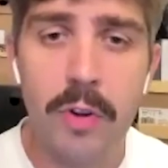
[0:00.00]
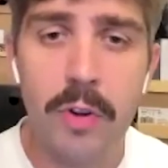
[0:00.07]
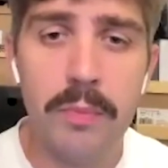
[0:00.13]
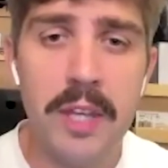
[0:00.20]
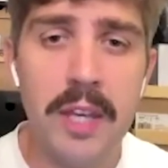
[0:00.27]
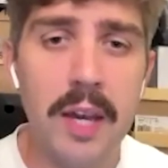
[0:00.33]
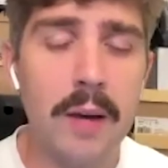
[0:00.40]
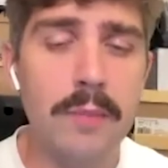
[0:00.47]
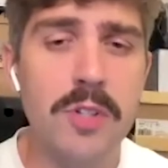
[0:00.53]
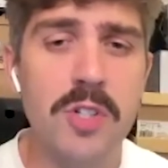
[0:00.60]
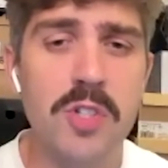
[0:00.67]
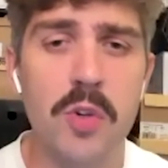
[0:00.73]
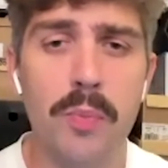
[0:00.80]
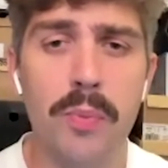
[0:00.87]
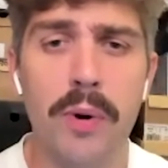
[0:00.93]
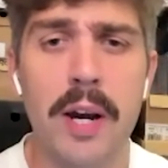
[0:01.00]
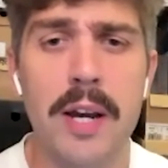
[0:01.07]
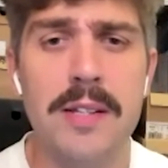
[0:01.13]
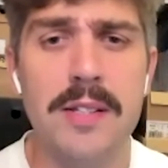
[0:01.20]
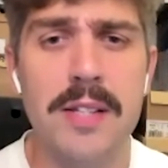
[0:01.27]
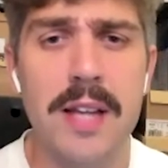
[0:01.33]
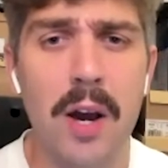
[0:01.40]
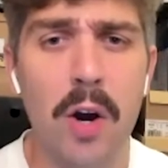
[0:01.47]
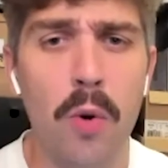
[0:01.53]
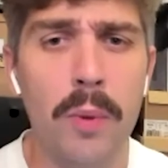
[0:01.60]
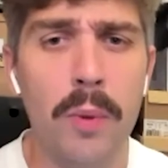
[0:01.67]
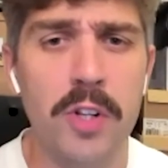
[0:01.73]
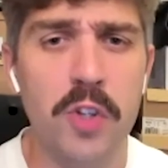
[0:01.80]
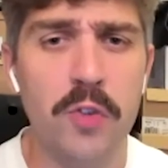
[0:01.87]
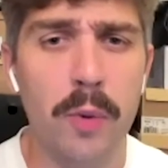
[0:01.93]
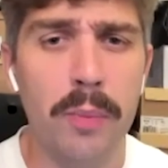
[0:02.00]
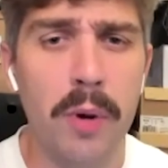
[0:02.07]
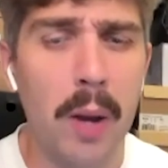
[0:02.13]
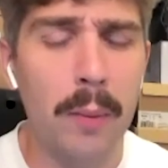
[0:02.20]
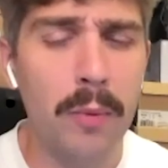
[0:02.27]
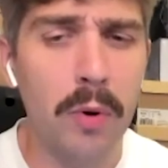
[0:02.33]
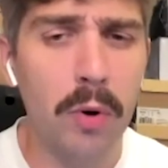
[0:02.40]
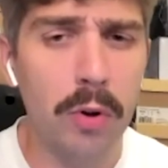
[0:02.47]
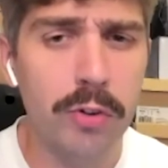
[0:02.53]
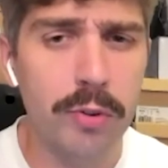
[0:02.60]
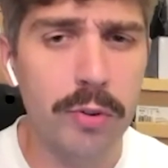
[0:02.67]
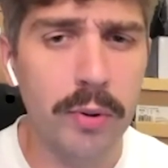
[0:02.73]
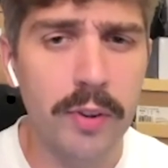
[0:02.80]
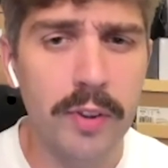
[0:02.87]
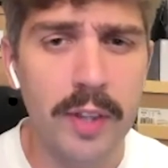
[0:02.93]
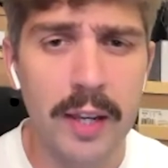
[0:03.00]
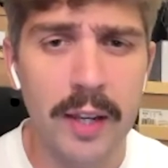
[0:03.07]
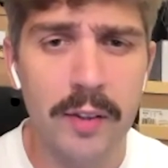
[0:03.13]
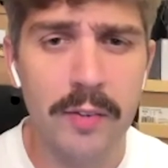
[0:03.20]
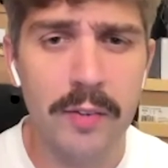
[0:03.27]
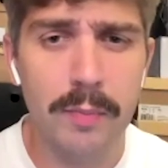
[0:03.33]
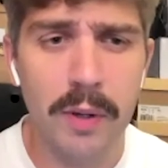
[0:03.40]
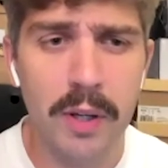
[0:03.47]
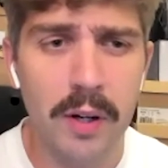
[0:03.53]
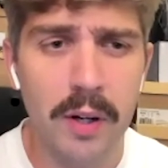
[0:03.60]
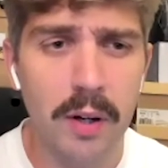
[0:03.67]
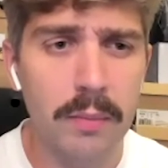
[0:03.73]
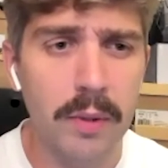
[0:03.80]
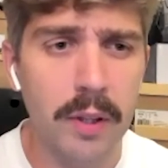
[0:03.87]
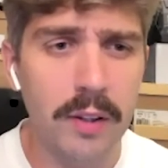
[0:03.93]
me, I'm just surprised how much of a pop cultural thing it's become.